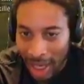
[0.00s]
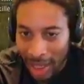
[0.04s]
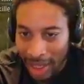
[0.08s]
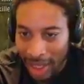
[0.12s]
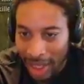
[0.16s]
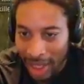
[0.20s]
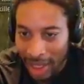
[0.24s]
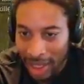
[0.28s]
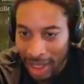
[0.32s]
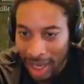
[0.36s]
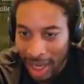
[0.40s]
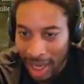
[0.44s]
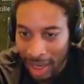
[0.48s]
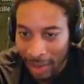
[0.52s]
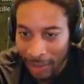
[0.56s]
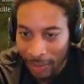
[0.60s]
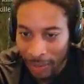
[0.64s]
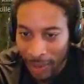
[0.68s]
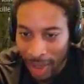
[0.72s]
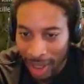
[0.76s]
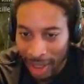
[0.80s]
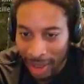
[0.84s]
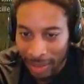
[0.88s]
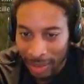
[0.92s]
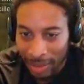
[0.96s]
nothing. He had a
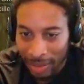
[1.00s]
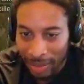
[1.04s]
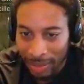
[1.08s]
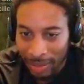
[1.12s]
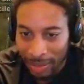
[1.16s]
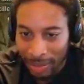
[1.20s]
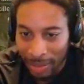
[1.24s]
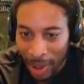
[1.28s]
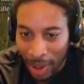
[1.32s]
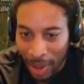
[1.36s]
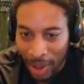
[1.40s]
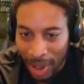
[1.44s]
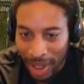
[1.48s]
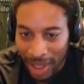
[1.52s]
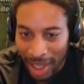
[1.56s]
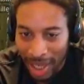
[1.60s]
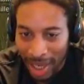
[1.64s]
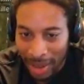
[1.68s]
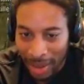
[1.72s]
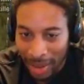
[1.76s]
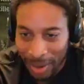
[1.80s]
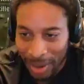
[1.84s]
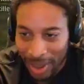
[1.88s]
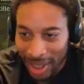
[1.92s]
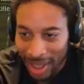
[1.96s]
fucking bow and
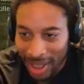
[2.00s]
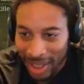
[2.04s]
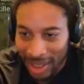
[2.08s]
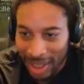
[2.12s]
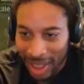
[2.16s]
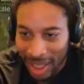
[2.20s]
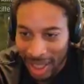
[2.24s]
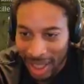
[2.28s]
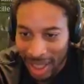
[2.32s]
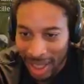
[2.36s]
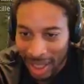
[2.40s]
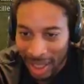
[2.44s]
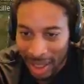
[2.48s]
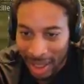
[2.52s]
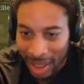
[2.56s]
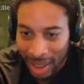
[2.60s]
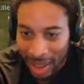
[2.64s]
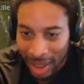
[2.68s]
arrow in his head. Nigga,